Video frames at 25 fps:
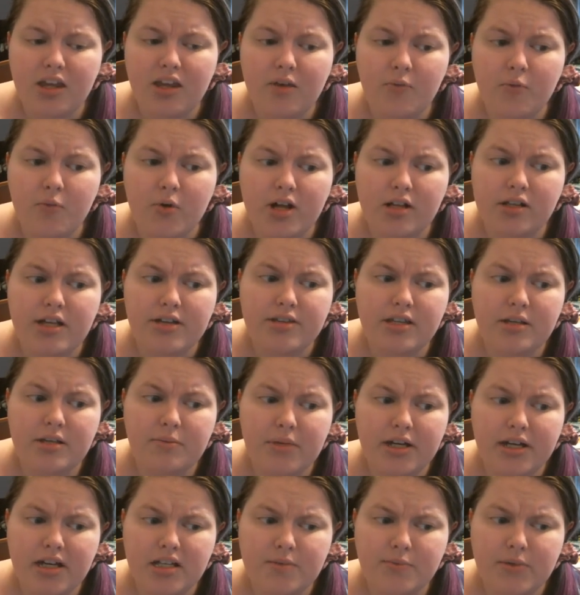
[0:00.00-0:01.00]
Well, and then
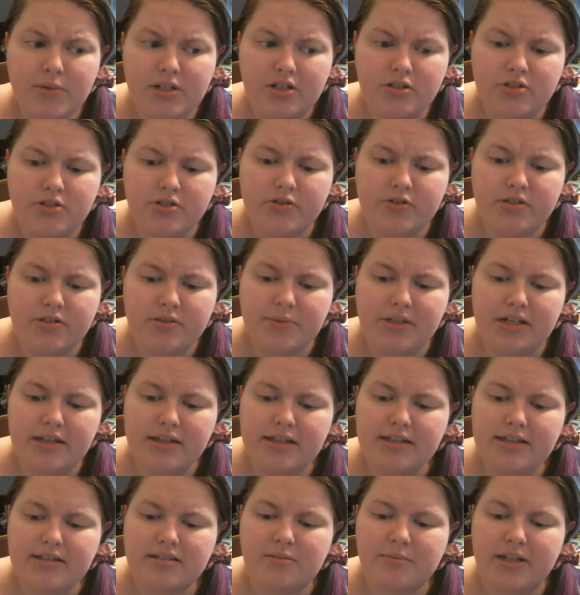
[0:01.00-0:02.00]
my husband introduced me to
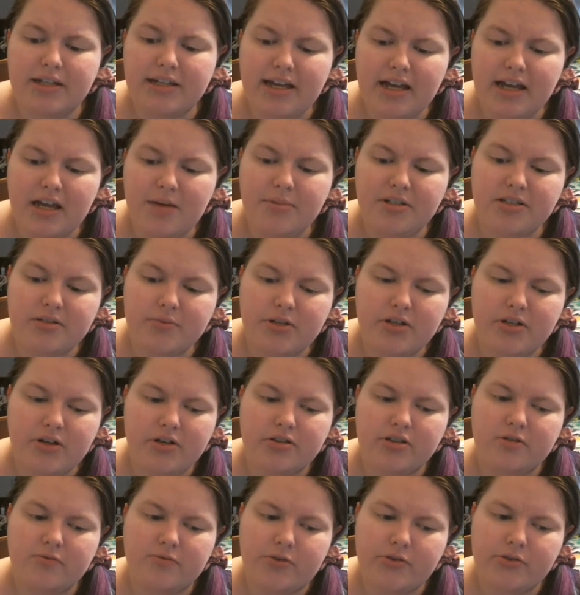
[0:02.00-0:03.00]
these, and I'm like, yeah, but sweetheart,
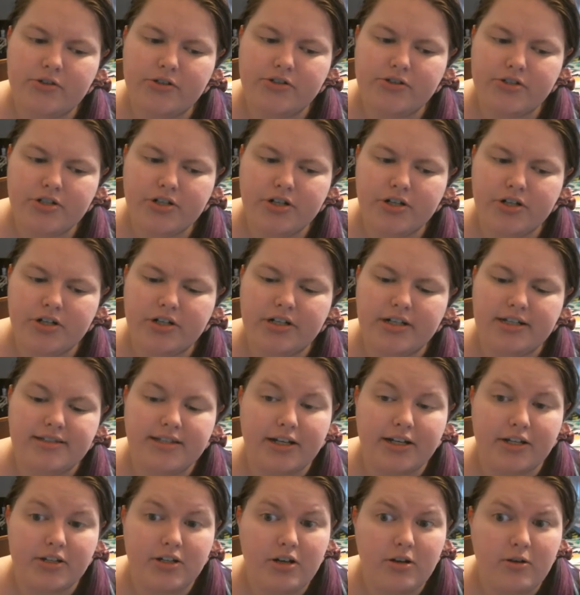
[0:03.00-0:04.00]
they're full of sugar. And he's
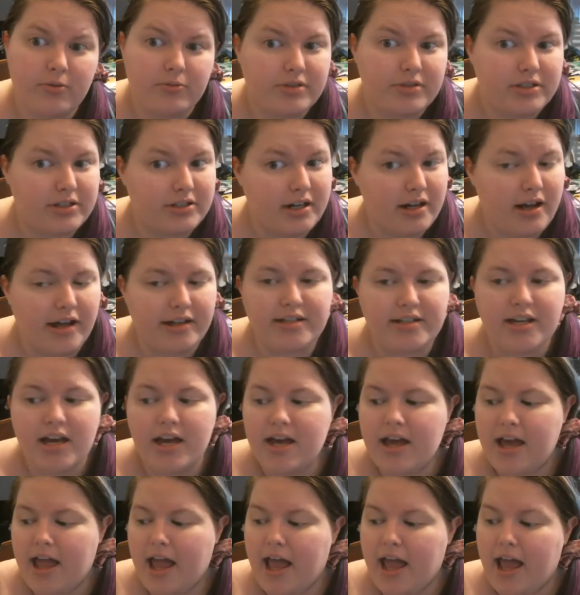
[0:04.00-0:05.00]
like, no, they're not.
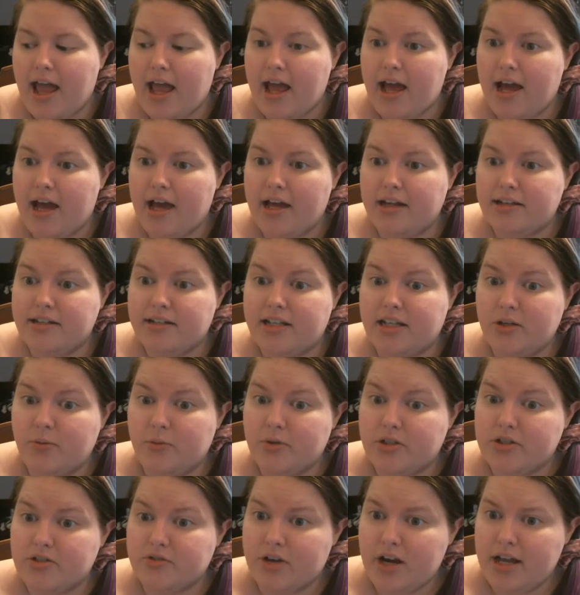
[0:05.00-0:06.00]
And he
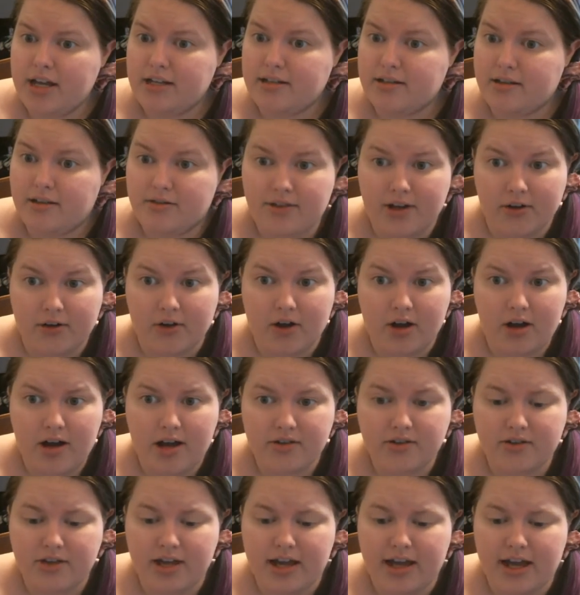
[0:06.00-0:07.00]
was right. They're not.
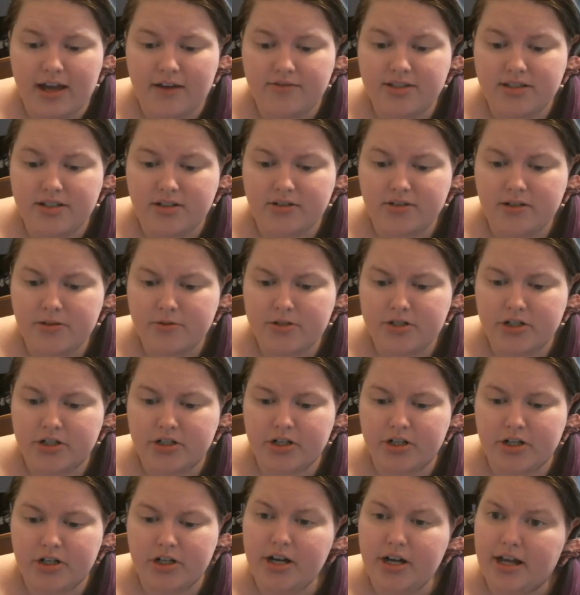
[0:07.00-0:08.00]
They have zero
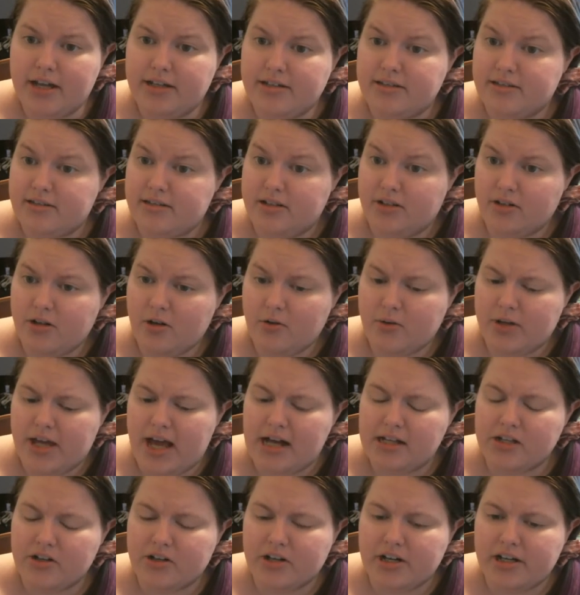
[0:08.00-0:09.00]
sugar and zero
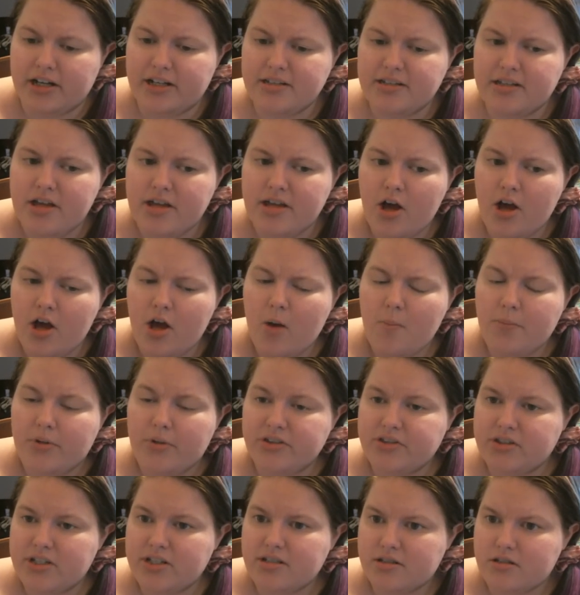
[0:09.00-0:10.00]
calories,
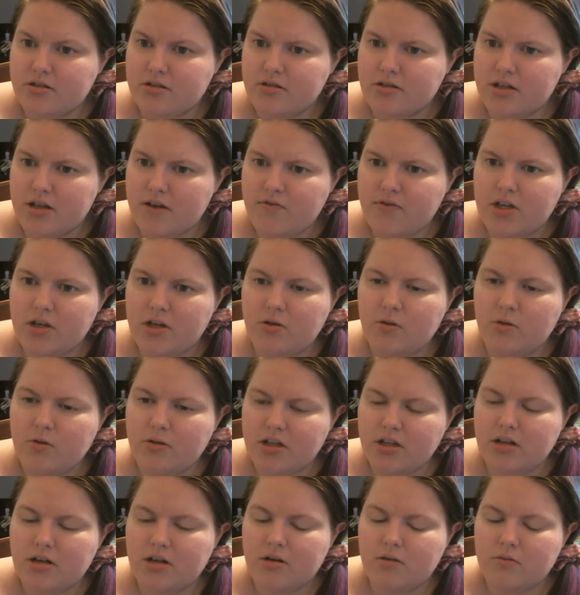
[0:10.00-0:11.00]
but they still give you,
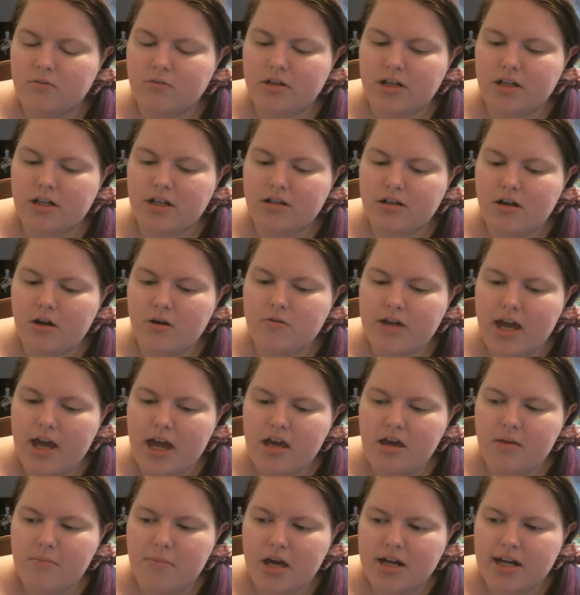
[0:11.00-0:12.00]
you know, an okay
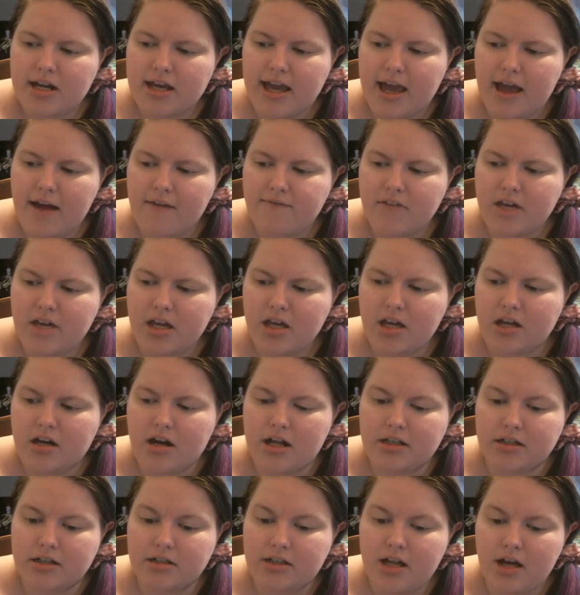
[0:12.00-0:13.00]
amount of caffeine. I
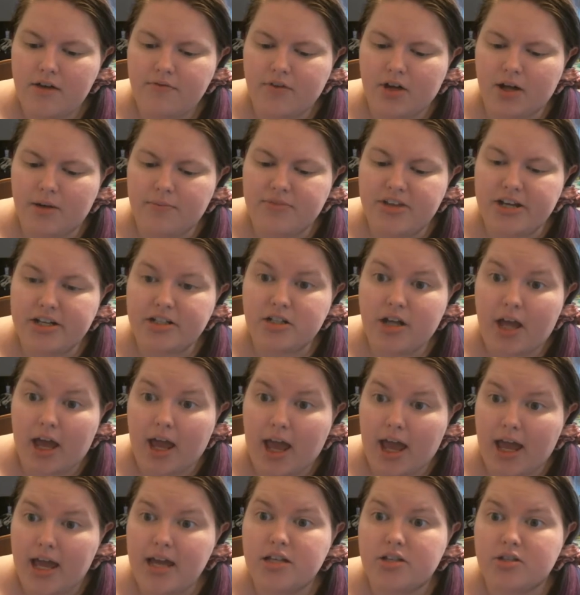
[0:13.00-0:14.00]
love them. They
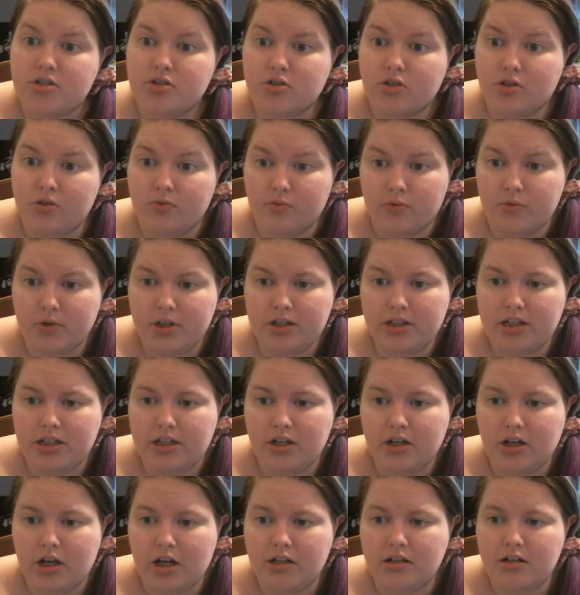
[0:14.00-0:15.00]
taste really
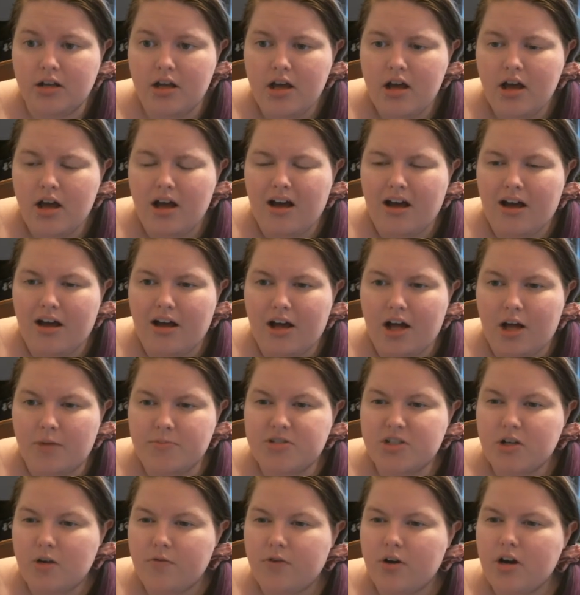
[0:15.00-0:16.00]
good.
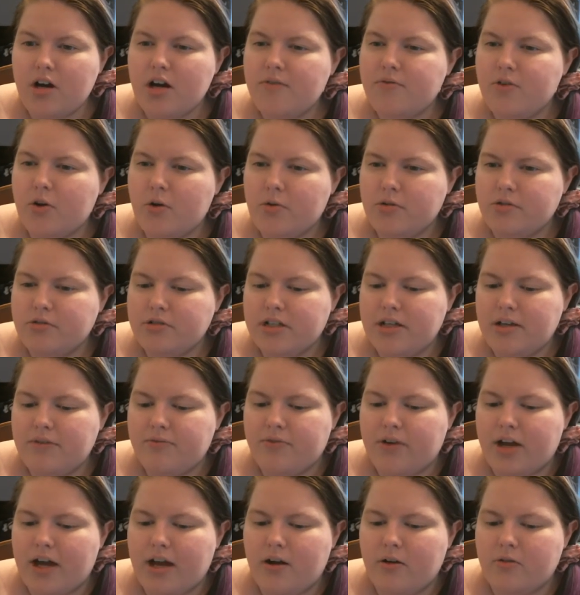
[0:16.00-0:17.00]
So far, I've only
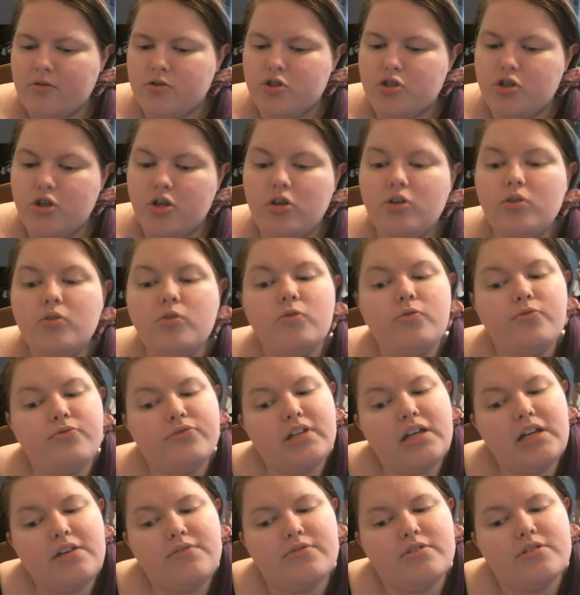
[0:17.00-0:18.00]
found 2
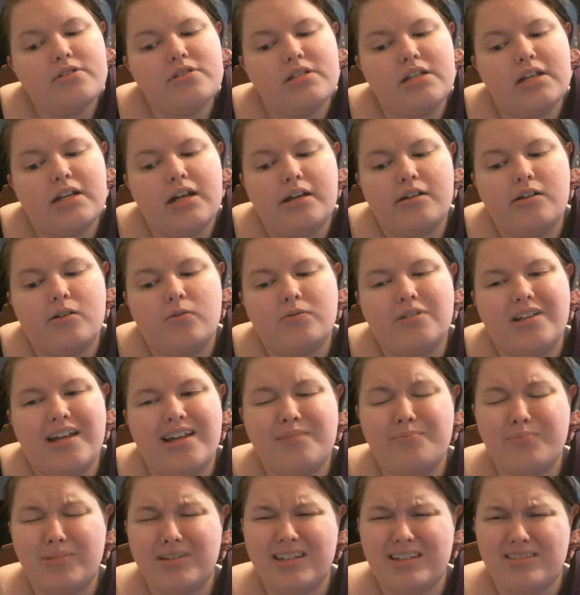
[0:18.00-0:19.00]
flavors that I don't like,
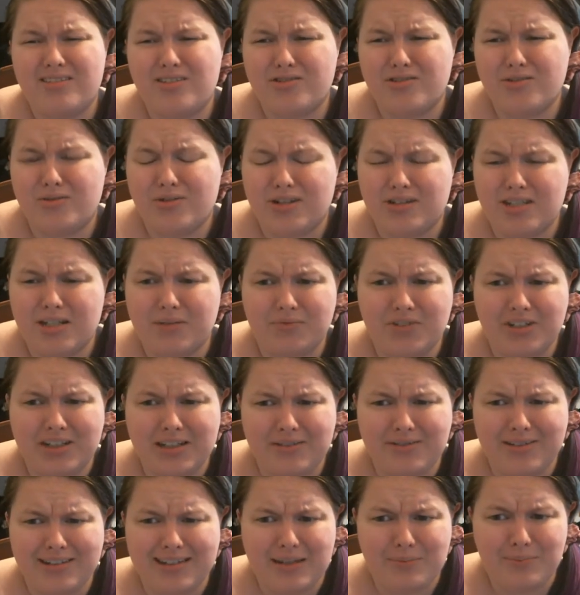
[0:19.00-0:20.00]
but that's also because I'm really,
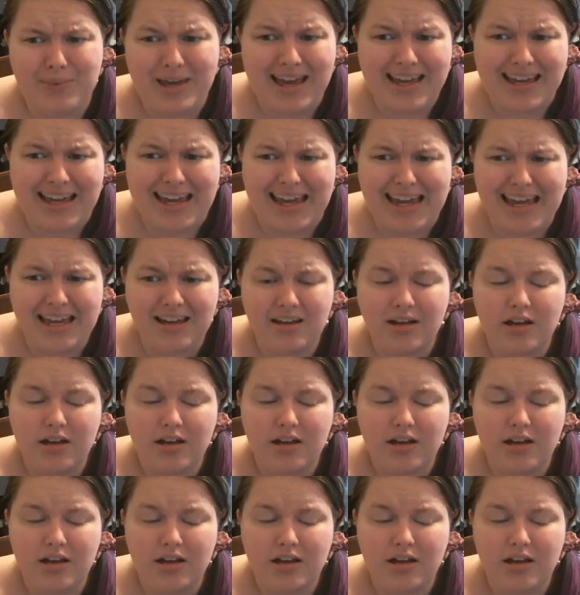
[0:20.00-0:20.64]
really picky.